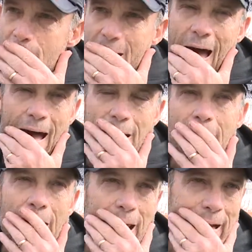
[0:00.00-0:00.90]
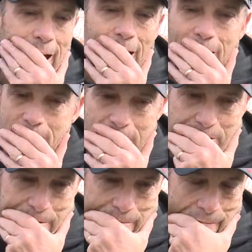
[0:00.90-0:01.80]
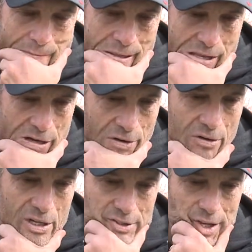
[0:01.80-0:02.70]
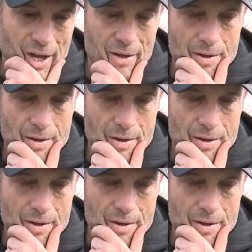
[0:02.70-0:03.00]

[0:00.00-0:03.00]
yeah. yeah. And, uh, you know, it, uh,